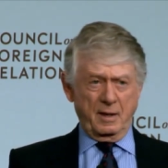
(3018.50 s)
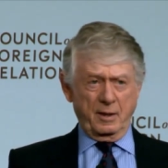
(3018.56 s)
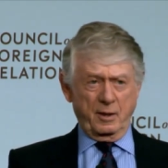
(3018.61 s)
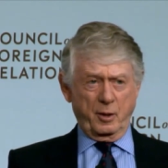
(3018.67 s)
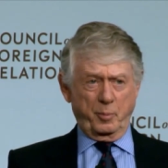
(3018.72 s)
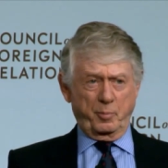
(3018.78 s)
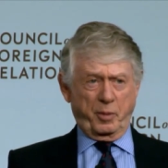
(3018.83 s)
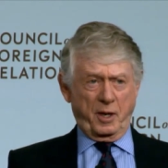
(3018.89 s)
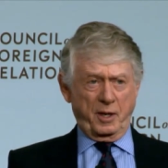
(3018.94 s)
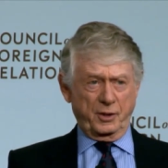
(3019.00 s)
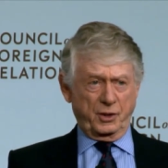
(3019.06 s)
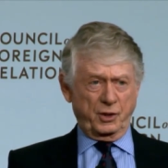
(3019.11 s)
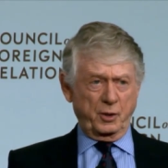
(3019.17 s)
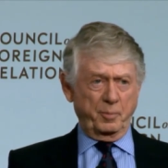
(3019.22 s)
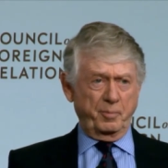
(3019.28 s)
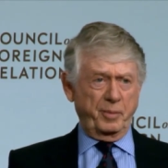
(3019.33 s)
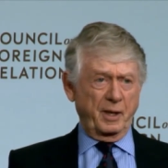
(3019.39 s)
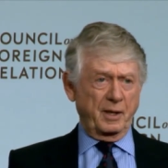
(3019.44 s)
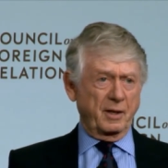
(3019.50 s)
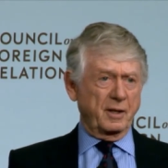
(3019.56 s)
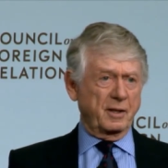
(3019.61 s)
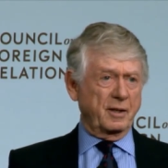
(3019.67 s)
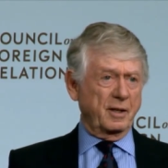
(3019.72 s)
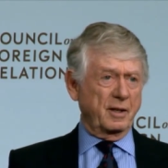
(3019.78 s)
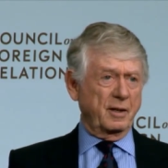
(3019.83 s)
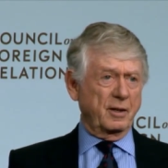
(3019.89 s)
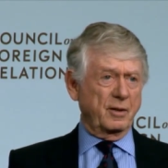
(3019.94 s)
The
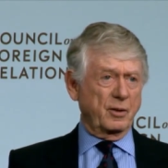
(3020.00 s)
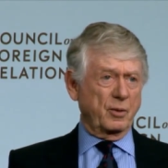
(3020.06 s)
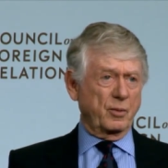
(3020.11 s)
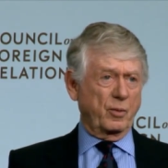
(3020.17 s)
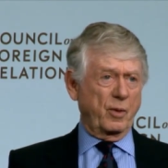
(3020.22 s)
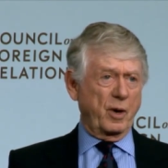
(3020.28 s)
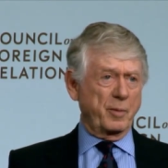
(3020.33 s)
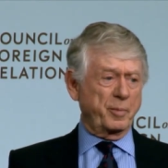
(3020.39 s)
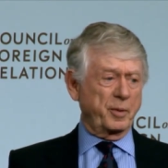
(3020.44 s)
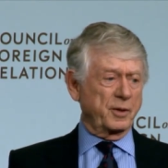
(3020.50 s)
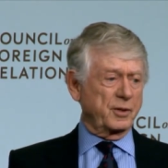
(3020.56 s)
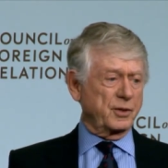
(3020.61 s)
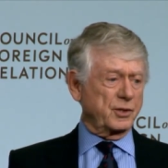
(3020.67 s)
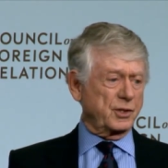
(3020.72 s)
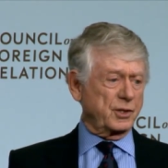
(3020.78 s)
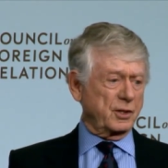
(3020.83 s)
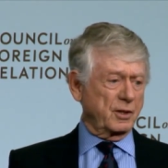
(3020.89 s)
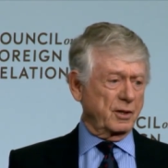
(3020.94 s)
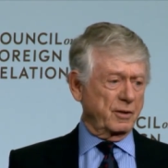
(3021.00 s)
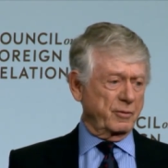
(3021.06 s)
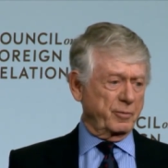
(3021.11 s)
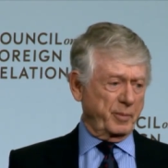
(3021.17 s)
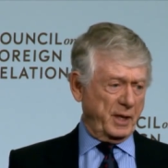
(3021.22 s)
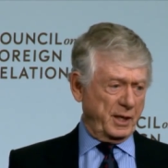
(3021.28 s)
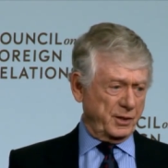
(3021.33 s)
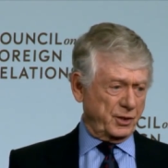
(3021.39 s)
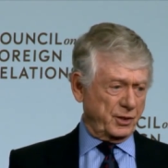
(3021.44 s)
possibility that weapons of
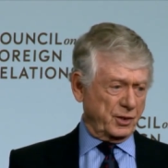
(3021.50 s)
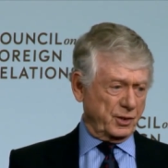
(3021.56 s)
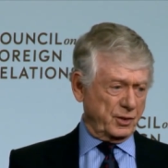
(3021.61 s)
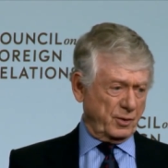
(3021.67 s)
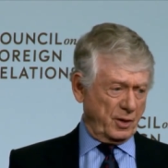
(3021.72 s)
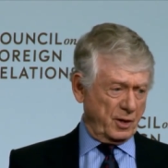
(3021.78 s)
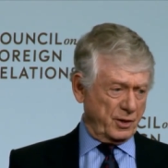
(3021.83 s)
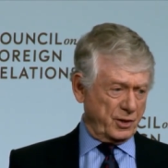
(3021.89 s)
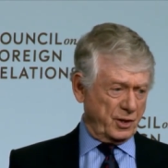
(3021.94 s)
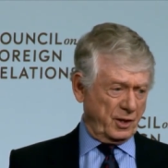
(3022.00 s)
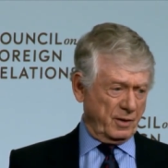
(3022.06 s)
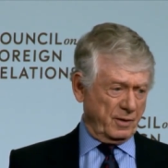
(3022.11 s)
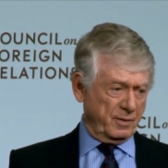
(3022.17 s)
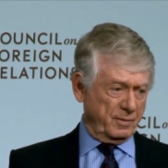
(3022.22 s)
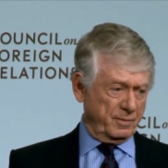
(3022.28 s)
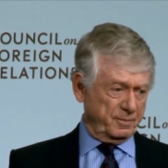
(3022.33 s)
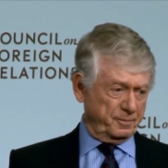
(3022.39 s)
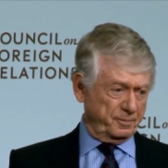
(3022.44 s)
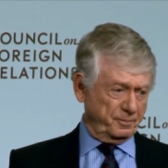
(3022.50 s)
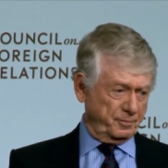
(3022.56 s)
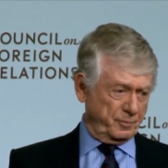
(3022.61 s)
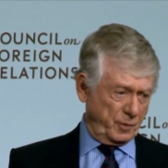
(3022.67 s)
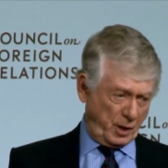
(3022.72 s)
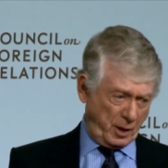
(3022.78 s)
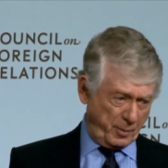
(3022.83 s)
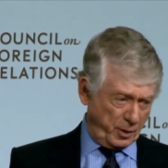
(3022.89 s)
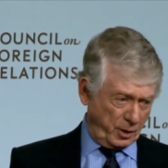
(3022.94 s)
mass destruction,
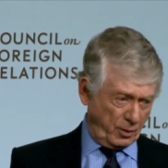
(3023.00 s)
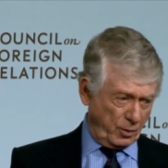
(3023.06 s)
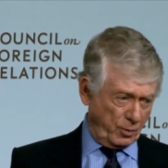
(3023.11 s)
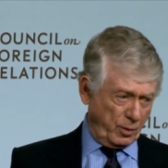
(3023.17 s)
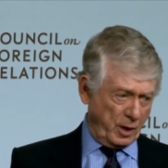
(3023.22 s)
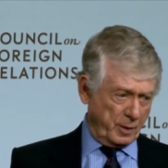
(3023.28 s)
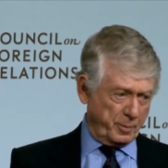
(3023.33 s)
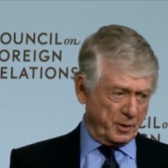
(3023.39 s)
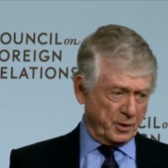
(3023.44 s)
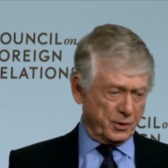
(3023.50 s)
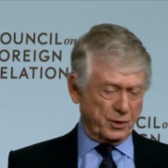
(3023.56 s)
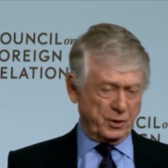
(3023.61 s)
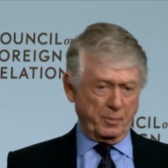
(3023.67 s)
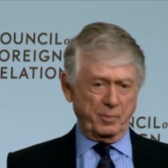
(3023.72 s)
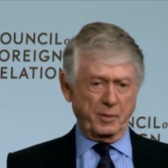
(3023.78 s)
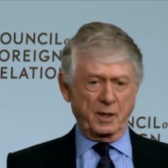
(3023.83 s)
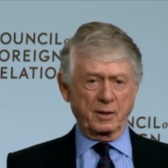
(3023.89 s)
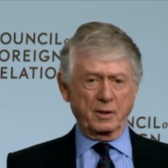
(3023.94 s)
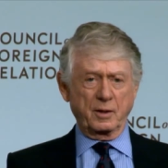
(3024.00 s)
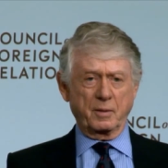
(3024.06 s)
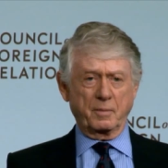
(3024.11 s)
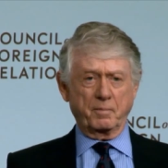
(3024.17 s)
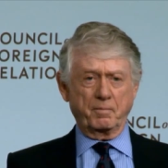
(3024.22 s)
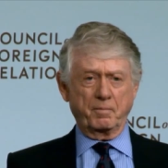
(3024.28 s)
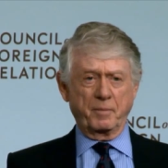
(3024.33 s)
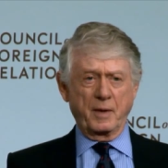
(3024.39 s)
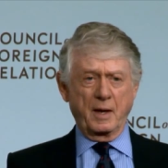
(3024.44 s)
chemical weapons among them,
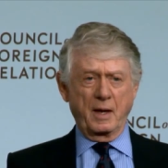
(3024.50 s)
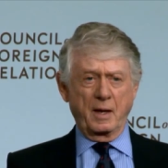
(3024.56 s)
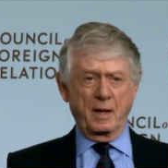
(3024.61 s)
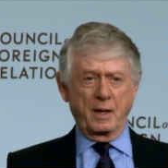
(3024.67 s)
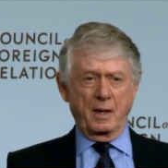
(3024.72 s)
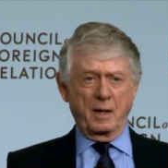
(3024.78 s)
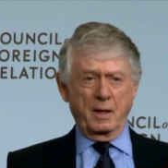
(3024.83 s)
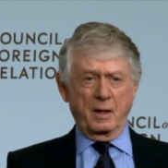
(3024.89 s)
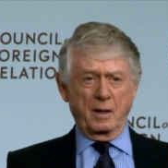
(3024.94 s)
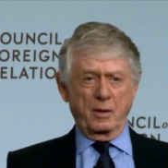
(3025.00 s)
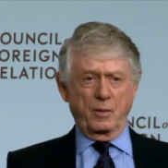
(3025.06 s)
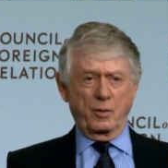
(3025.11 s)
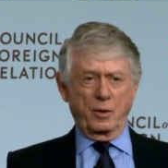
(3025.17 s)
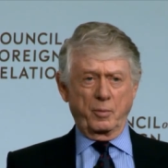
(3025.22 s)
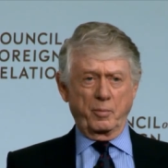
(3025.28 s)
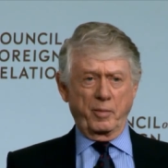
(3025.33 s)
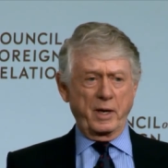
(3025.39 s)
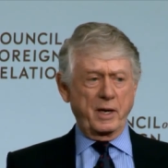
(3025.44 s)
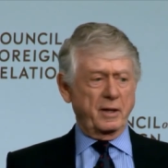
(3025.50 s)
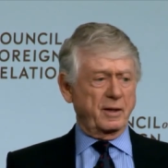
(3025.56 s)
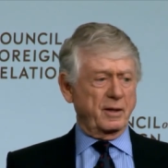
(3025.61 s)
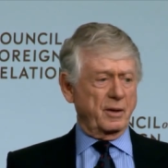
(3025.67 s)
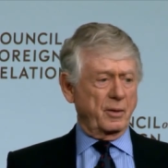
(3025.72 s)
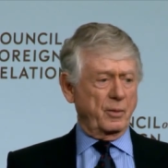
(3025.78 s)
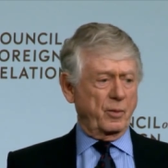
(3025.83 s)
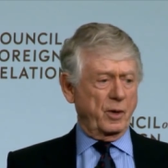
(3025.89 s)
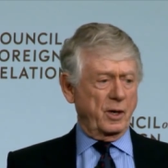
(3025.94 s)
would make
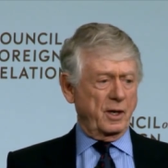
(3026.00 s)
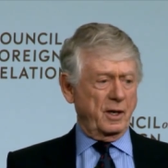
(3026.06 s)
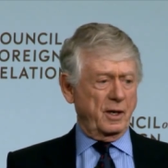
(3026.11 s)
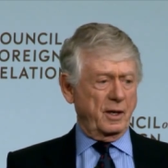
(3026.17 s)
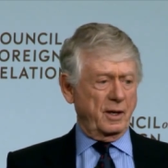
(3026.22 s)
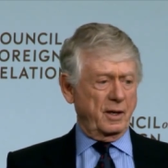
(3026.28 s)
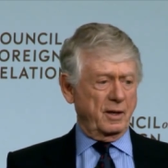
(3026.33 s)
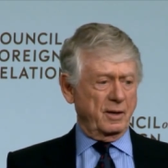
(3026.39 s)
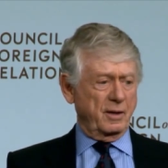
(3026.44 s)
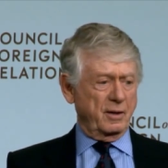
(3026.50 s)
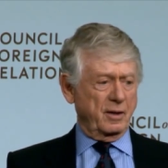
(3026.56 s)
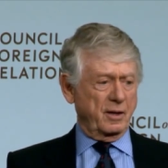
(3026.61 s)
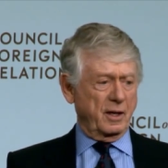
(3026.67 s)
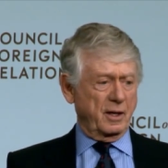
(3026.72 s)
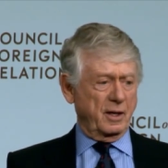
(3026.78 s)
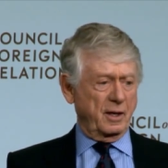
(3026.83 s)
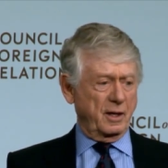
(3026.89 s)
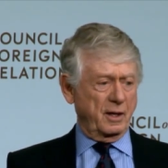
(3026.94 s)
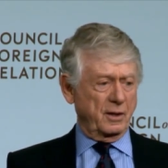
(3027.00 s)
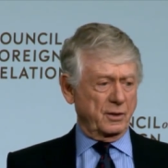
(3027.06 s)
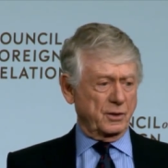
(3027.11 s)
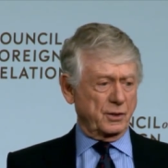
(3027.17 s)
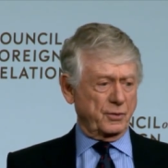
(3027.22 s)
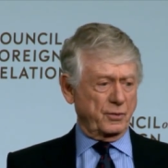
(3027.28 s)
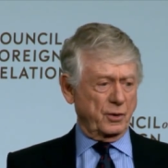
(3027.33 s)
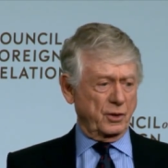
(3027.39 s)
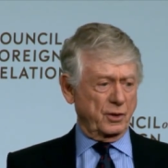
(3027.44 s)
their way into the
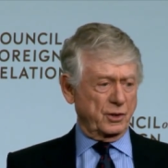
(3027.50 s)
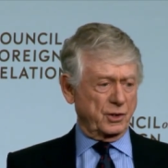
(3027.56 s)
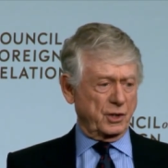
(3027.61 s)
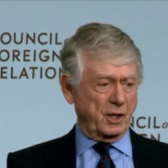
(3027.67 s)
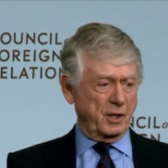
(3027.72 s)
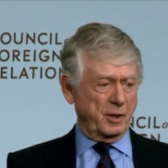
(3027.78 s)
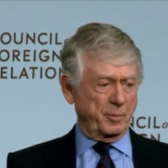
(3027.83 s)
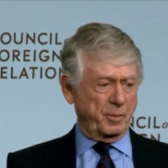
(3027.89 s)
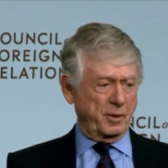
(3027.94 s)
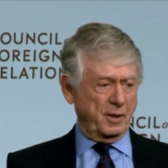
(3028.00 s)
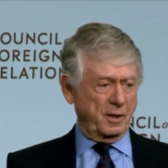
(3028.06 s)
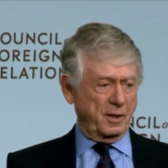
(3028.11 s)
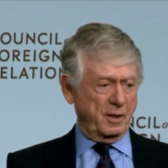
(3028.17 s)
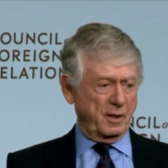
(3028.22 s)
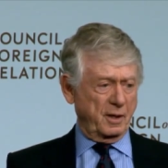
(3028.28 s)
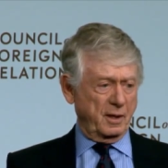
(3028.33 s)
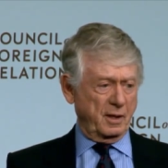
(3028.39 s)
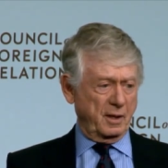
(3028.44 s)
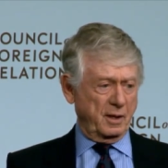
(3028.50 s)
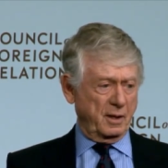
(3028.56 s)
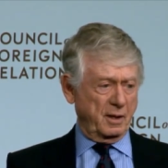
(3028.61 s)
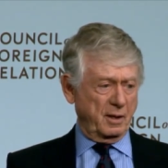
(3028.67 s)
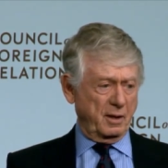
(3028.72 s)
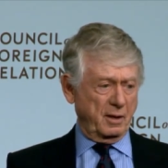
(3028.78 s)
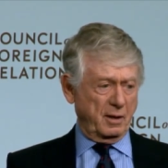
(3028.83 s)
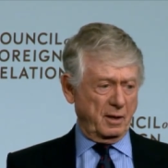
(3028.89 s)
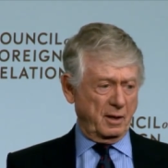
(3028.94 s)
hands, for example,
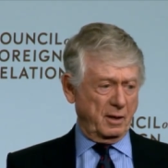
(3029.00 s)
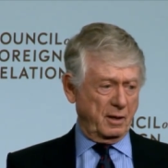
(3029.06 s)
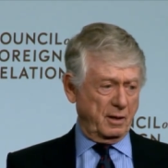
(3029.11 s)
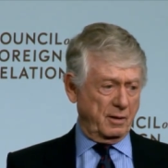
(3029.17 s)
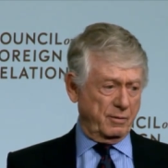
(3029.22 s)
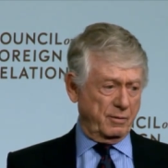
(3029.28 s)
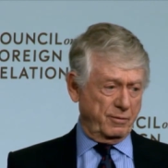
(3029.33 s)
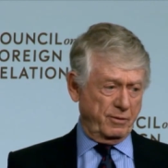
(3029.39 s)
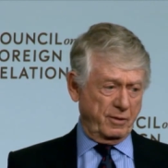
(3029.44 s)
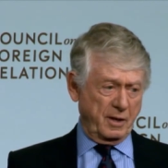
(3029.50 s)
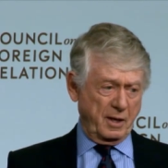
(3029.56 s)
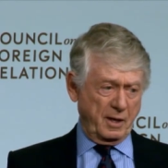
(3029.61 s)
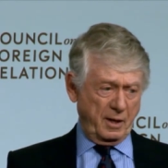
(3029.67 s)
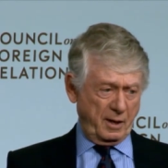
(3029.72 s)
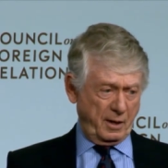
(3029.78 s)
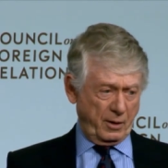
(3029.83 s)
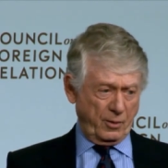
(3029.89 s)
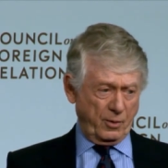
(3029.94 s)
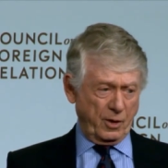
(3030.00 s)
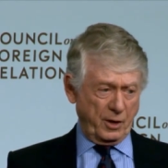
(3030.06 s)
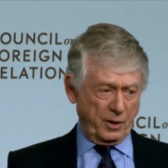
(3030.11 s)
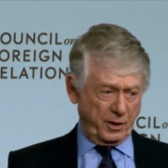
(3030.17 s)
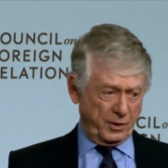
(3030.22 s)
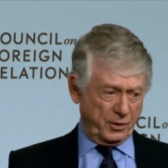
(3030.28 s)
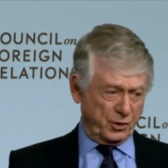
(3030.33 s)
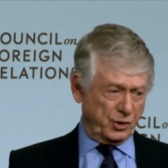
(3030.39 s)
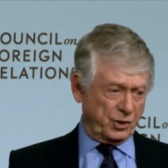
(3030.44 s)
uh, of
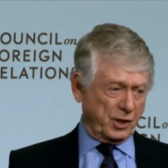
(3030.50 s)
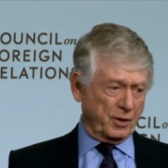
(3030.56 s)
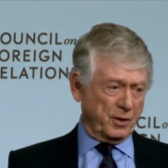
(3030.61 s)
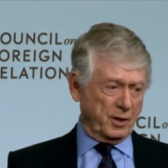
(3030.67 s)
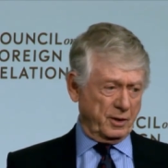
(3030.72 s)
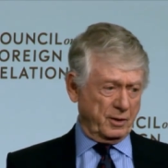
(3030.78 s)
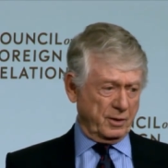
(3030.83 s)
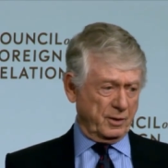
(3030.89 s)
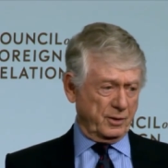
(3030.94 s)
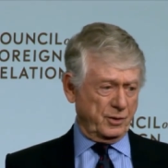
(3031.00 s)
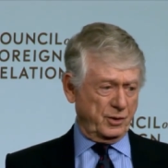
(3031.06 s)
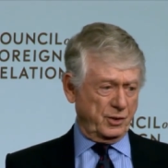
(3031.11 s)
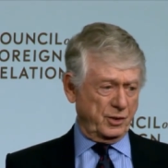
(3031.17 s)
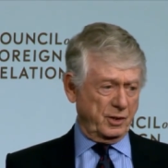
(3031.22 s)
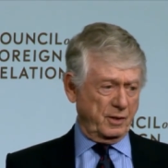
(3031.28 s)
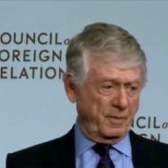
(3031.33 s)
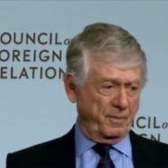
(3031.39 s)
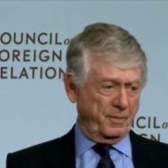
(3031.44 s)
Iranian surrogates